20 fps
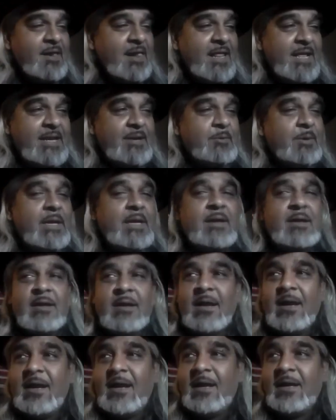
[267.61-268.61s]
Anyway,
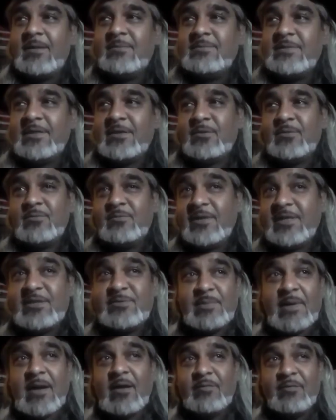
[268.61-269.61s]
rich,
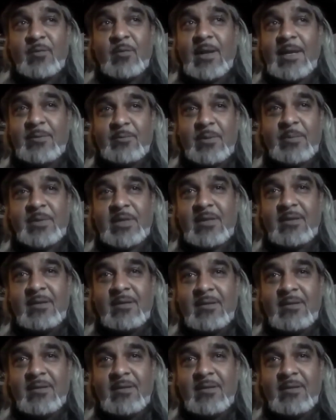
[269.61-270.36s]
powerful white women.